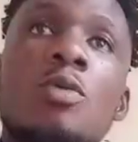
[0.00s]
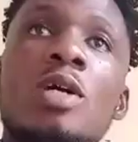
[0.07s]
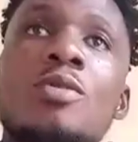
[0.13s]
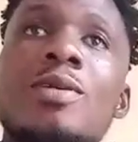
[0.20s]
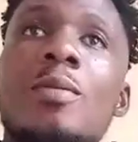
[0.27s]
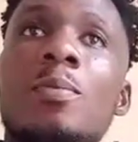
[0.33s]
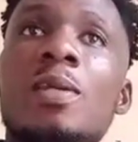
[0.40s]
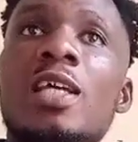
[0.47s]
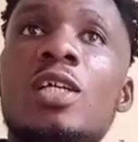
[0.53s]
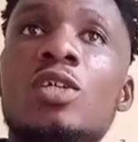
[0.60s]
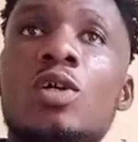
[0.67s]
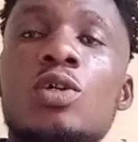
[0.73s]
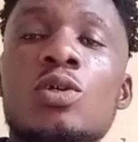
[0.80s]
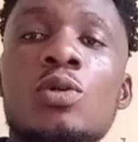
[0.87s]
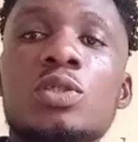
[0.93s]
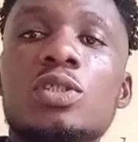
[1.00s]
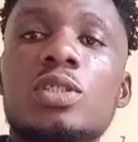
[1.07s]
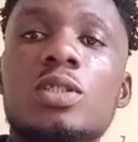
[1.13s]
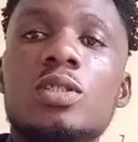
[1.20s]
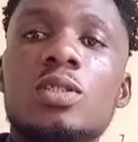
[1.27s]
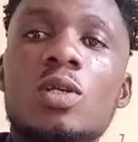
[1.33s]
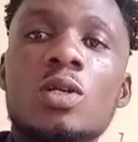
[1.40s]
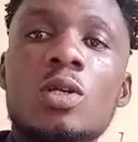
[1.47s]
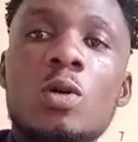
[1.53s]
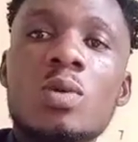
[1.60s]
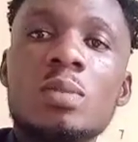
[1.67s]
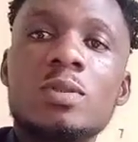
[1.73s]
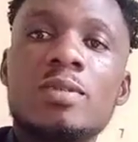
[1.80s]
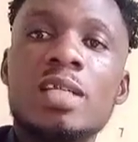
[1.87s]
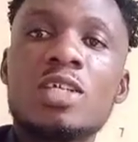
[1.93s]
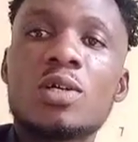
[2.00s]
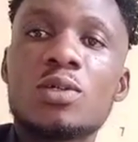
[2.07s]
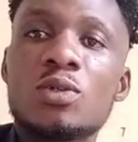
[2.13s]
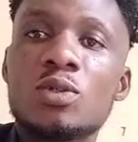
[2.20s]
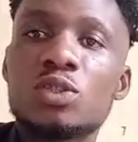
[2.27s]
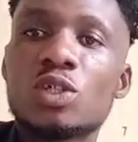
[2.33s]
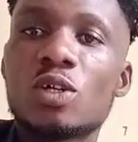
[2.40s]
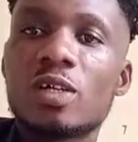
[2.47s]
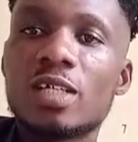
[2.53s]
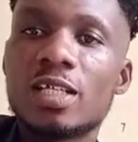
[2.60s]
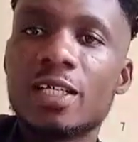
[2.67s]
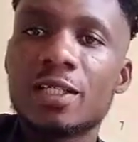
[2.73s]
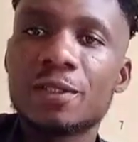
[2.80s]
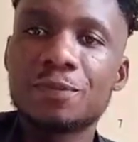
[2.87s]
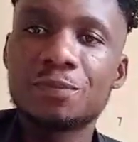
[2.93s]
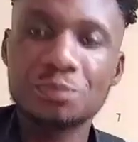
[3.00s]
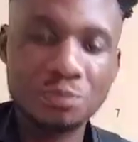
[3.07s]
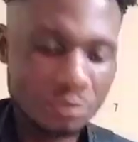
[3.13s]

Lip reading: when you're playing your notes, don't always play your note on the